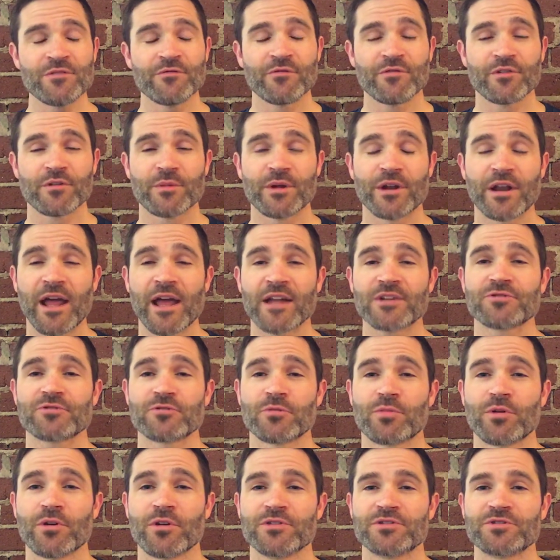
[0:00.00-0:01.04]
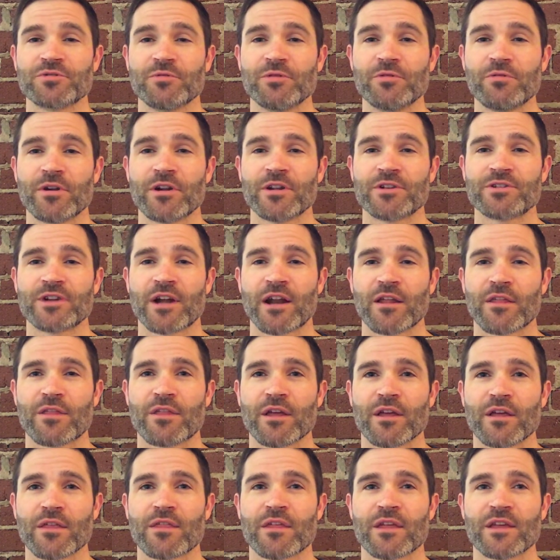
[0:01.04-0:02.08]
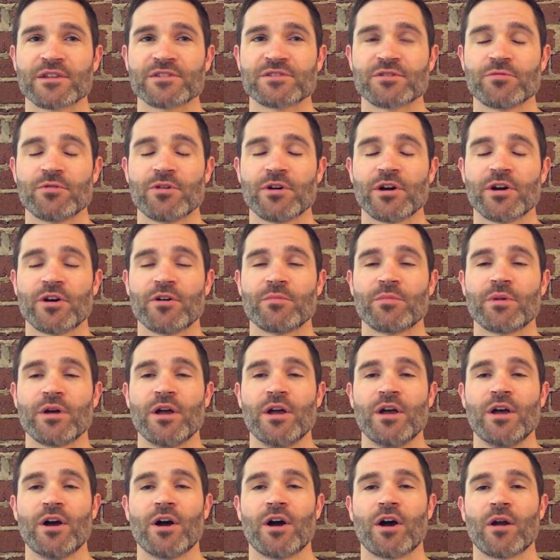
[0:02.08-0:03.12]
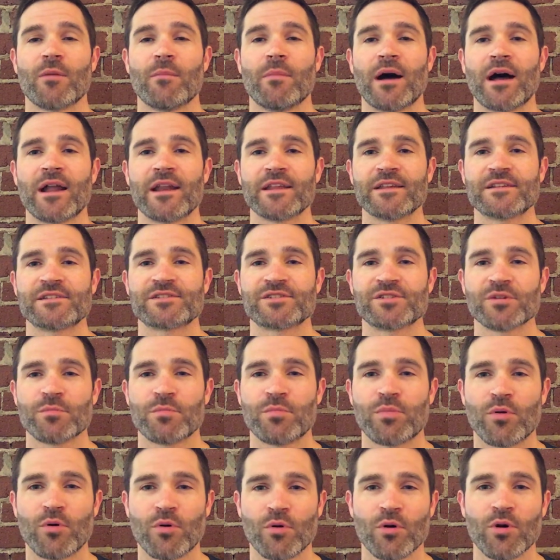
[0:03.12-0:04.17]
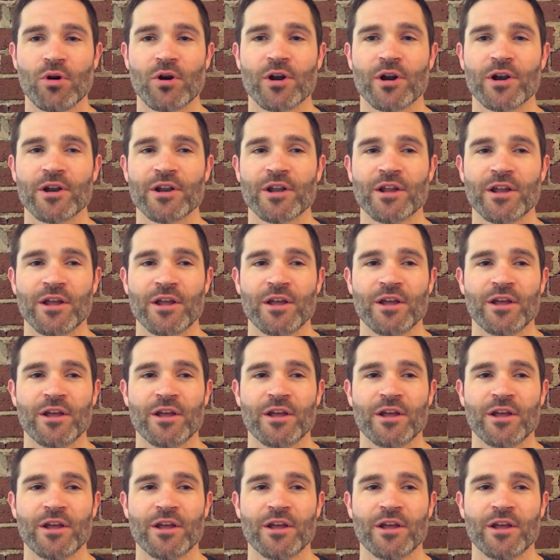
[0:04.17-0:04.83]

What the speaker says: from a natural approach, we want to try to think of things that will help our body support